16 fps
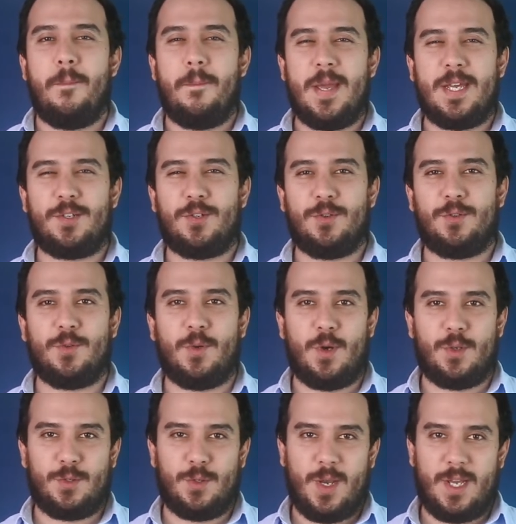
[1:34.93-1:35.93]
Make sure to
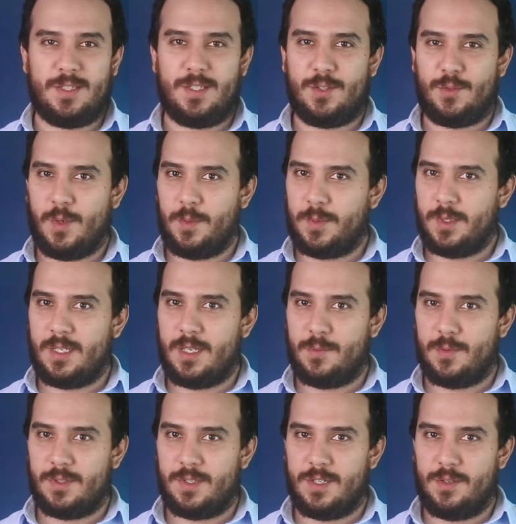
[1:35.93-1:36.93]
also add descriptive
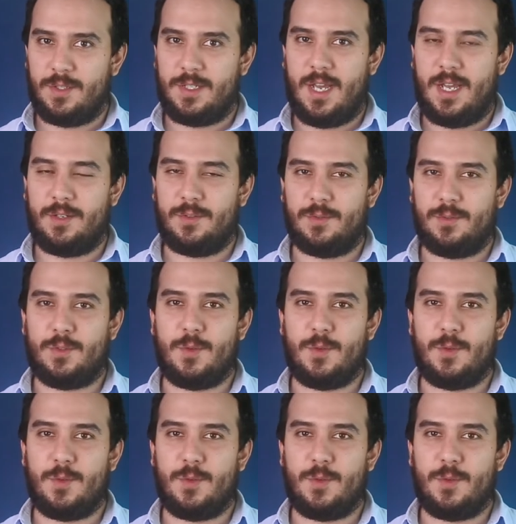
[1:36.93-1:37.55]
keywords in your title